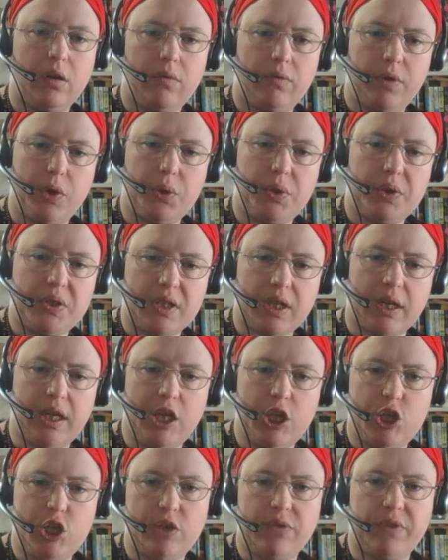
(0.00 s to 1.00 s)
focus on
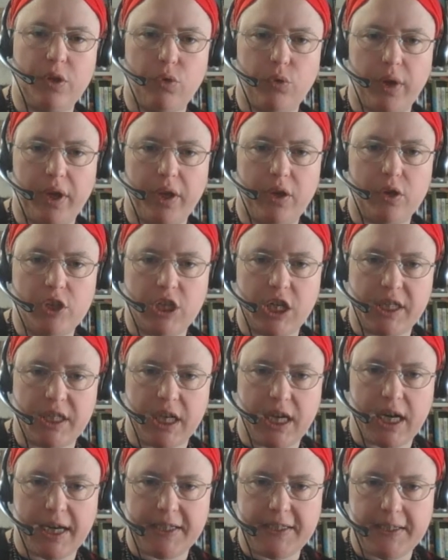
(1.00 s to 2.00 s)
each of the greater
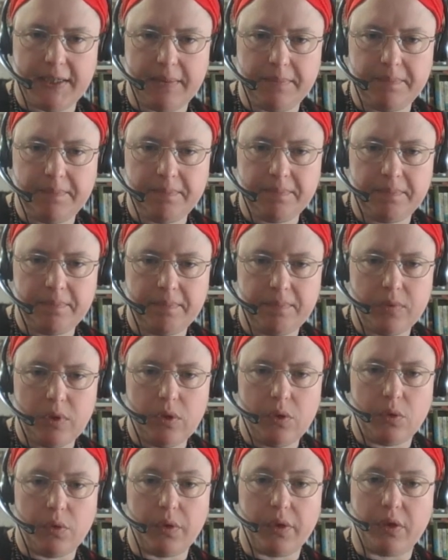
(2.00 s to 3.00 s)
janyati
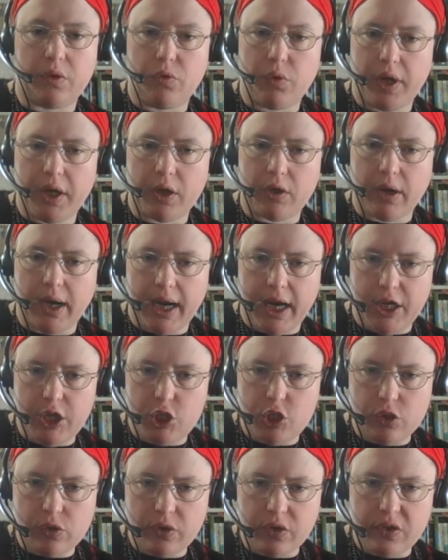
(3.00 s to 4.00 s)
or the greater
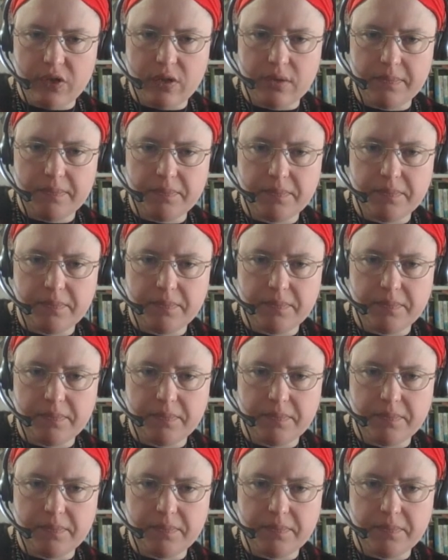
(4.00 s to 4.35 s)
angels.